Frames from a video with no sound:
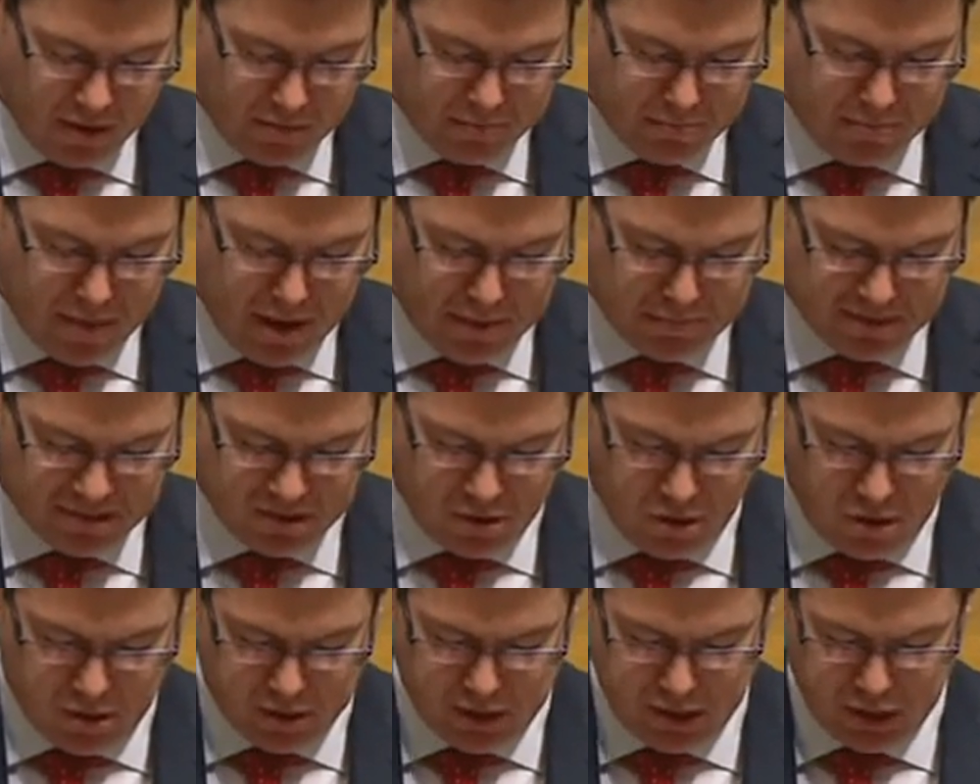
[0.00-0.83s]
Mum's
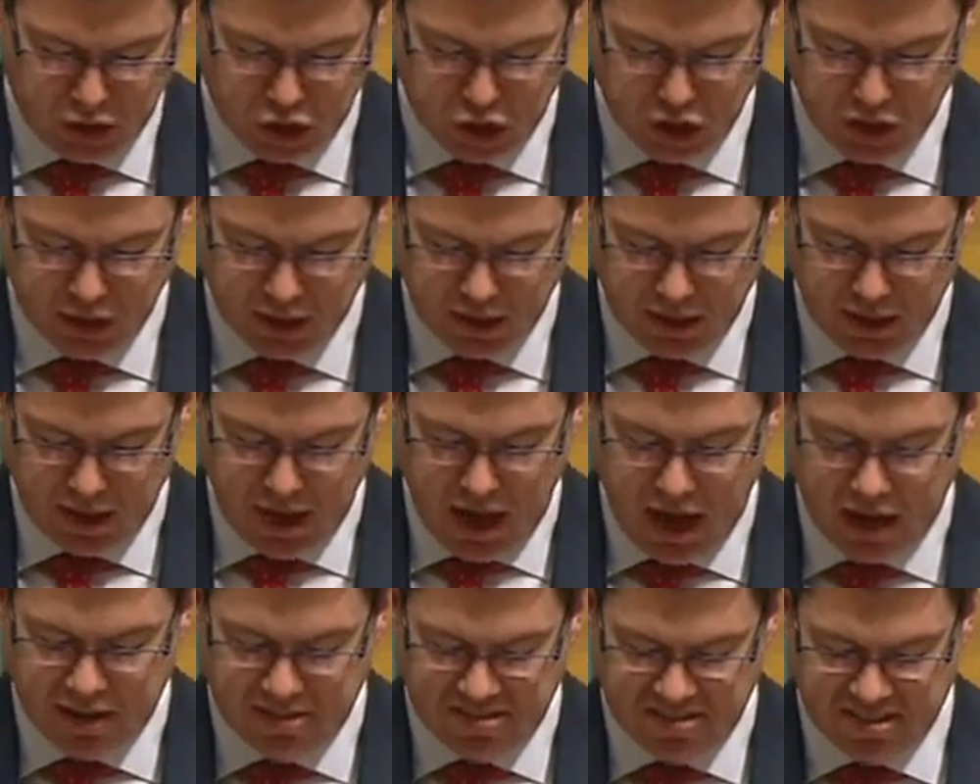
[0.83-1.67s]
Cottage,
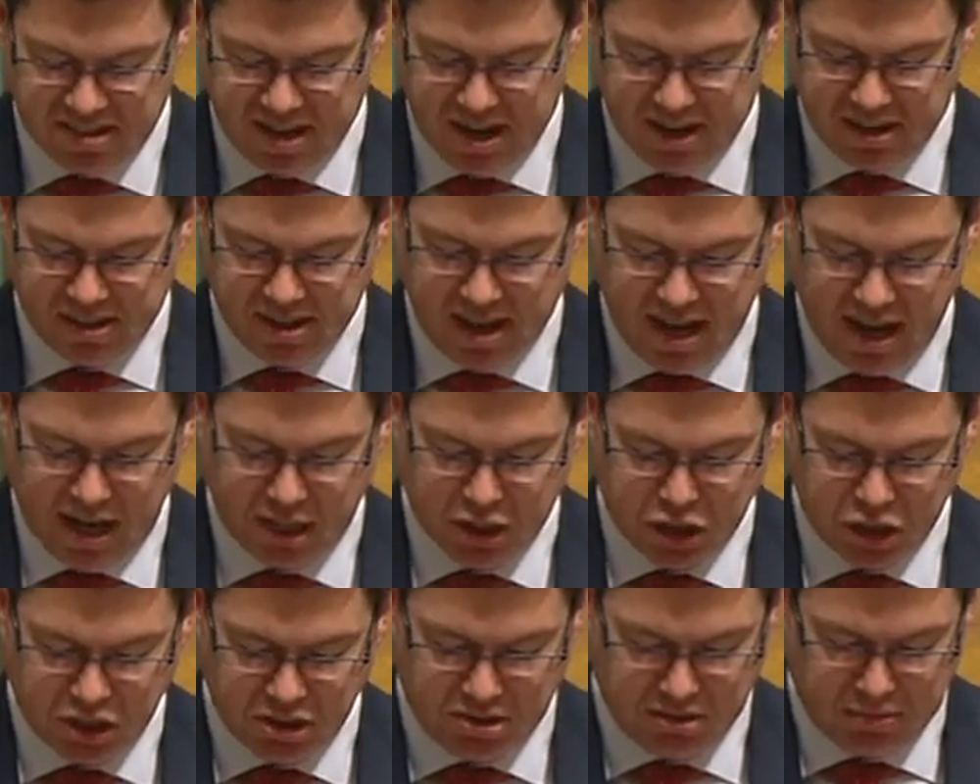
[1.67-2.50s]
Carter South,
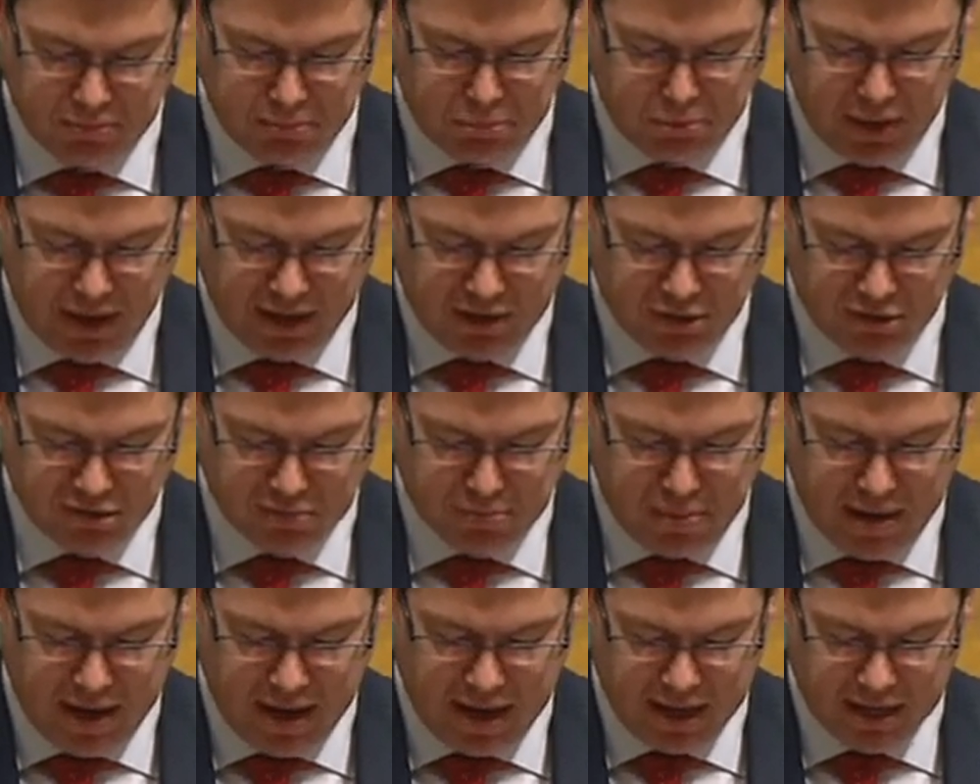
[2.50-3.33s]
Argenton, Blackwells
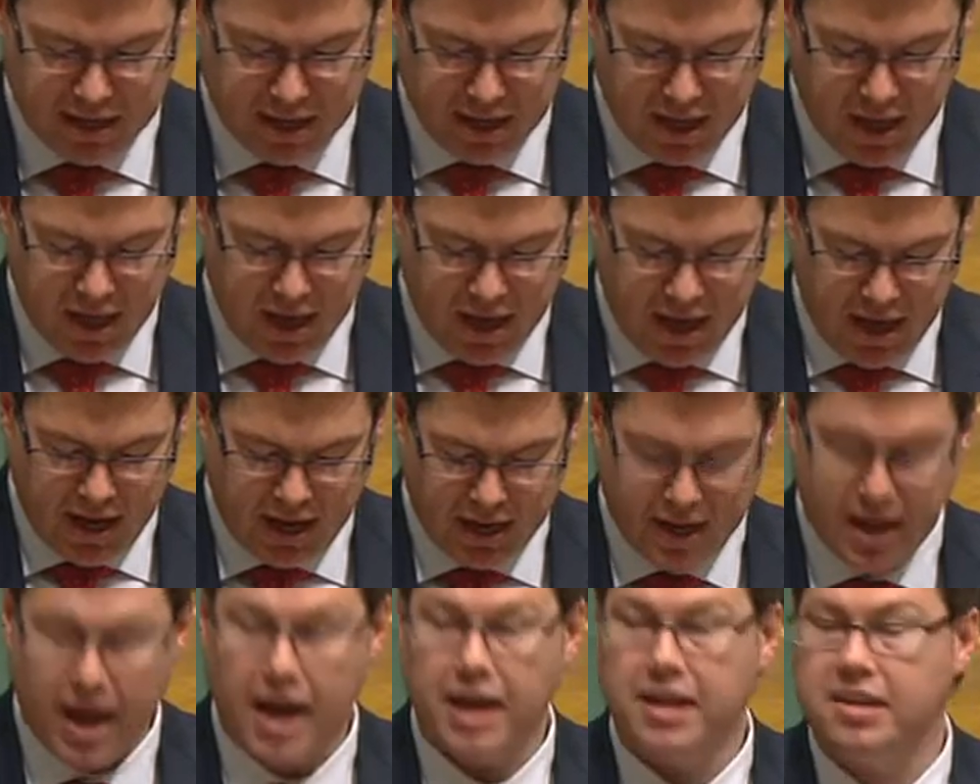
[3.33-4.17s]
Park
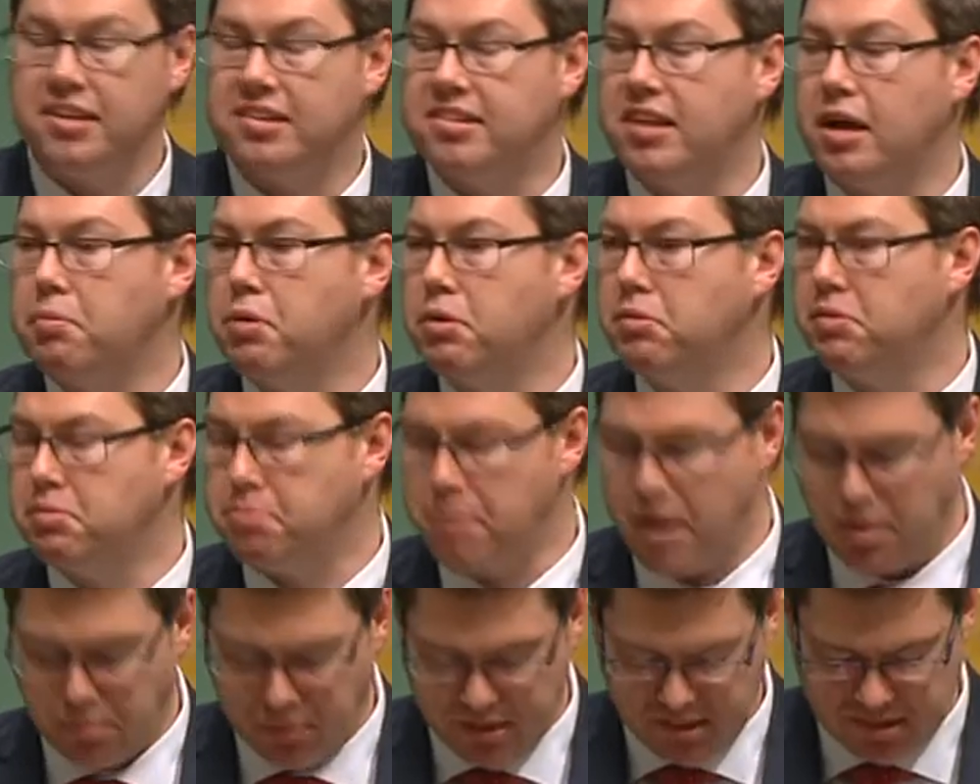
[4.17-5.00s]
and Garden Suburbs
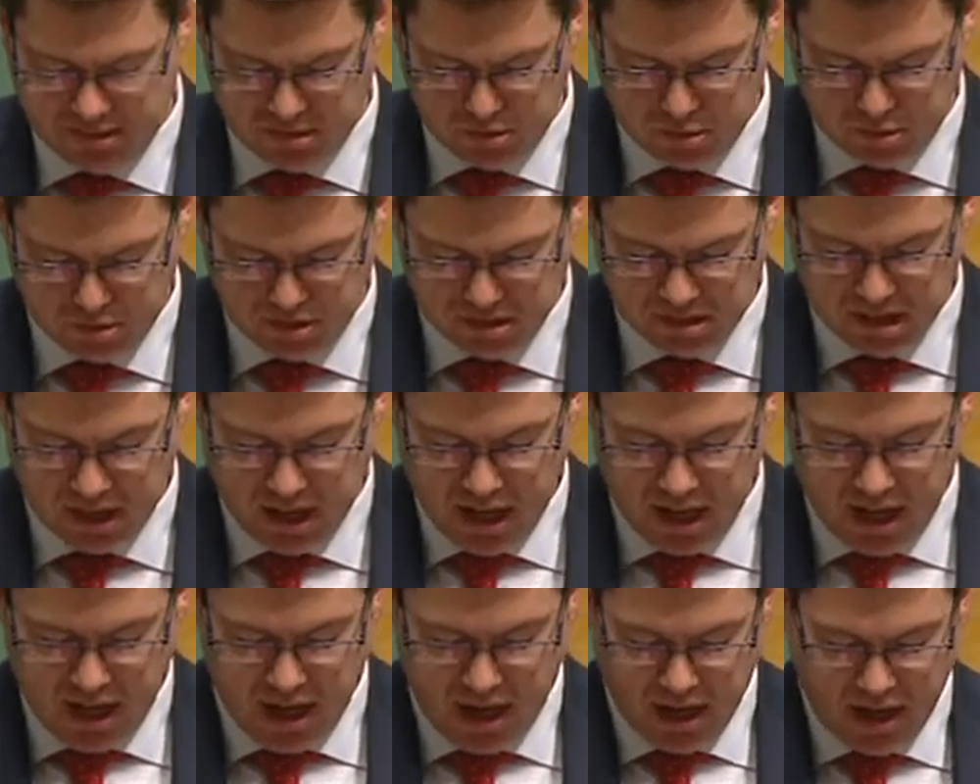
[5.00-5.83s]
Public Schools
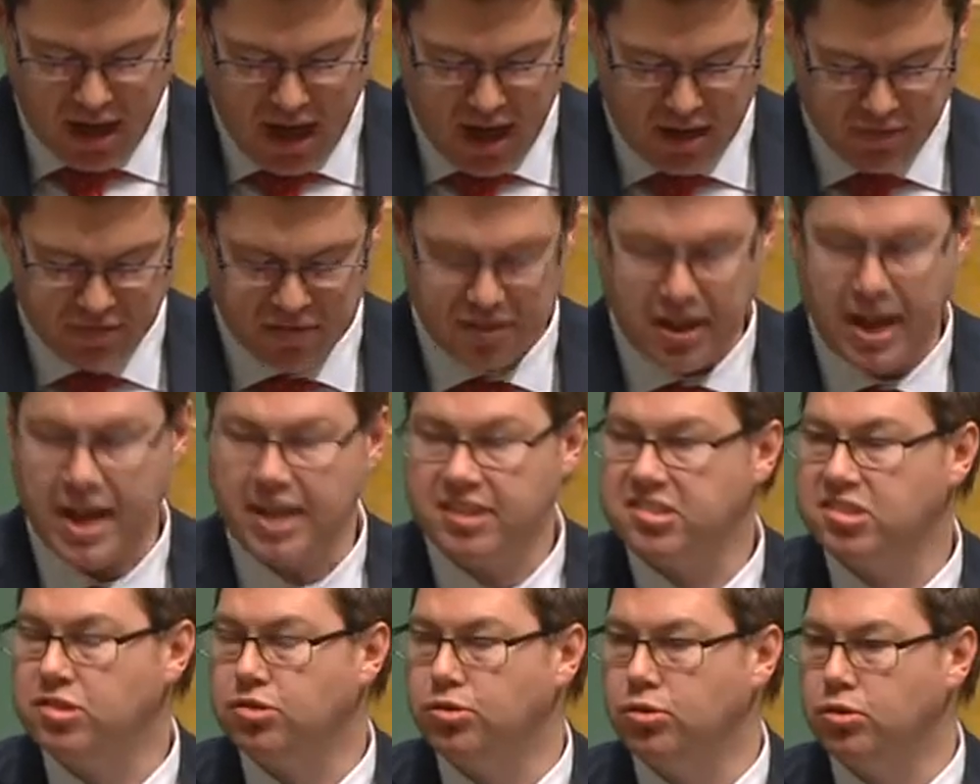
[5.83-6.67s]
and Avondale
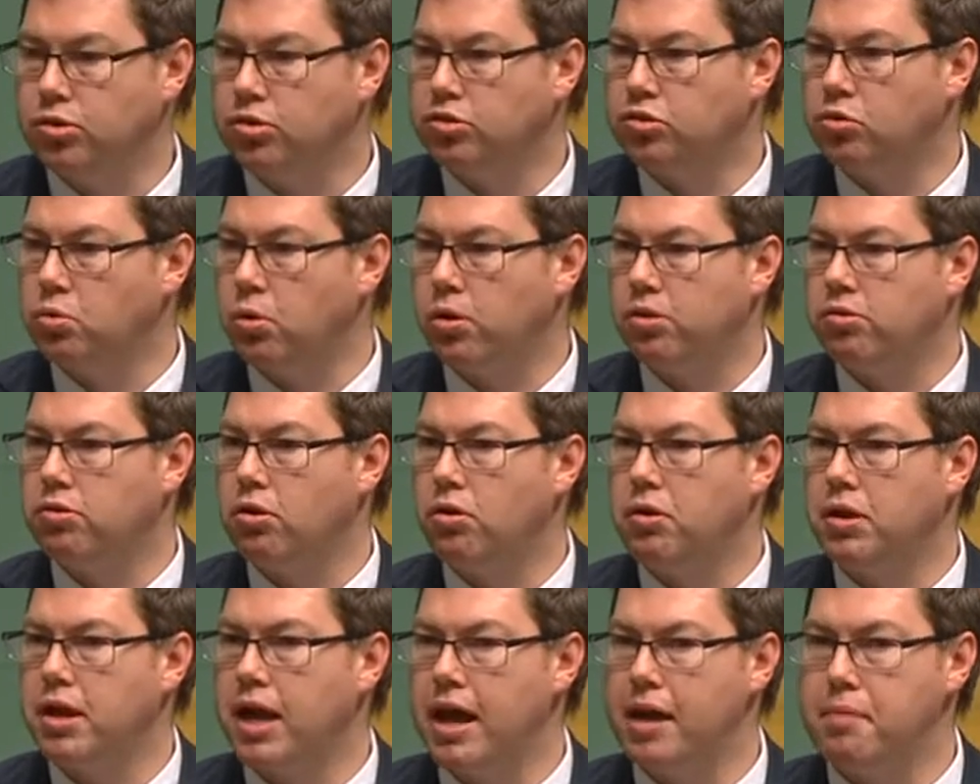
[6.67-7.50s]
School,
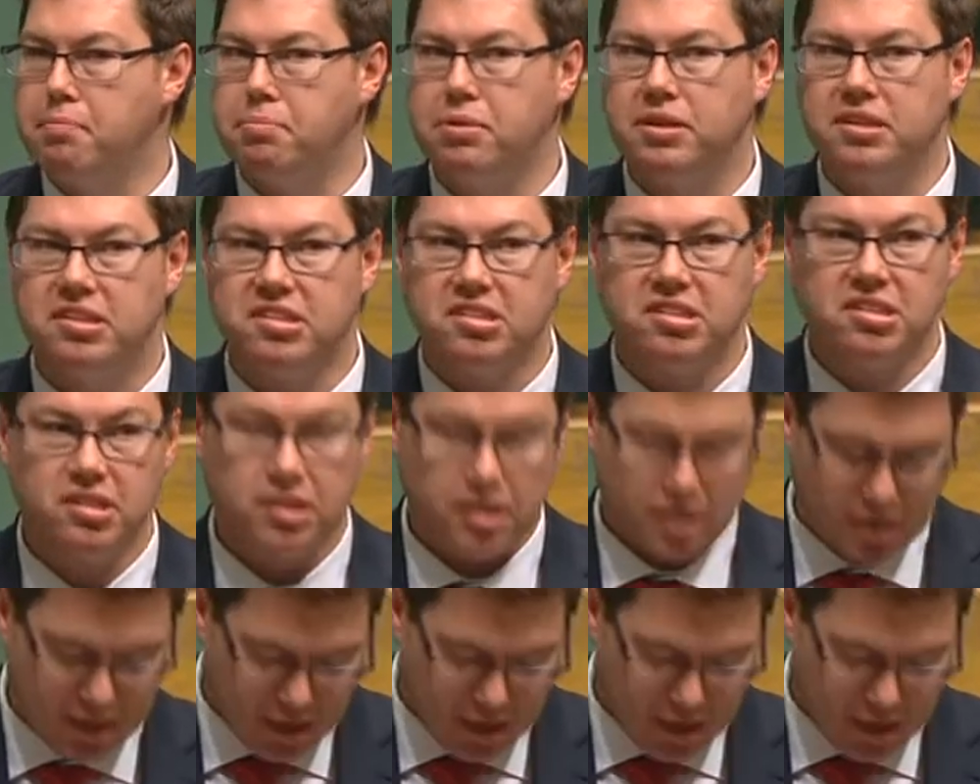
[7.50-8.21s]
Toronto campus.